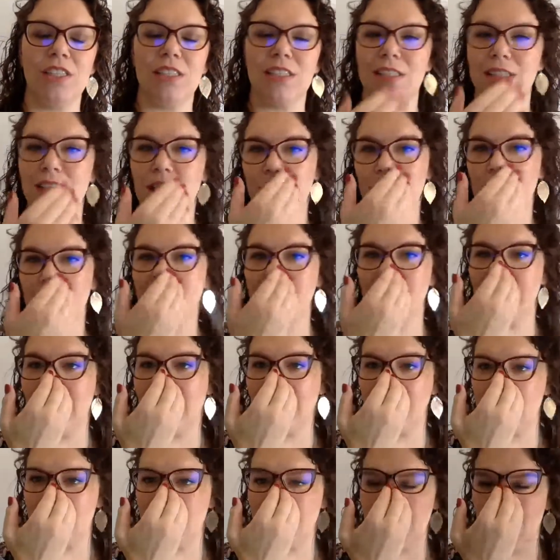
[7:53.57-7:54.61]
it's a little bit of a
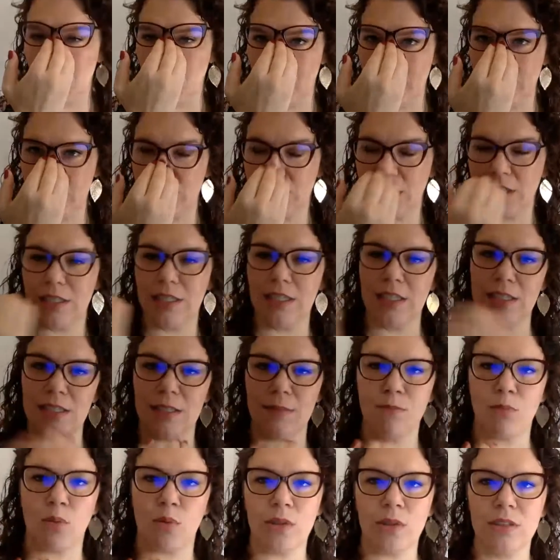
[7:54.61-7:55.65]
gotcha question. It is
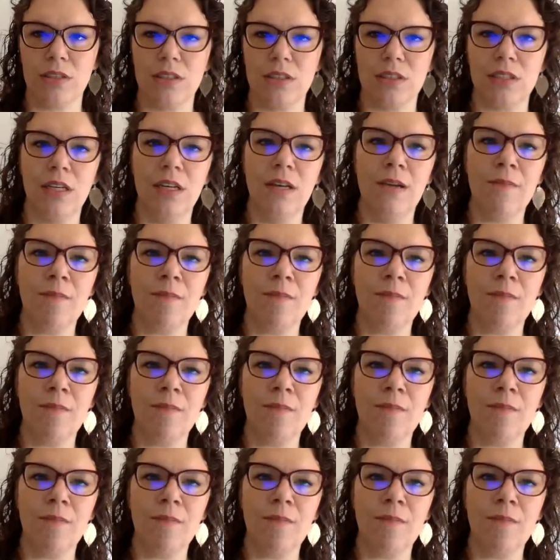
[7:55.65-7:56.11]
important.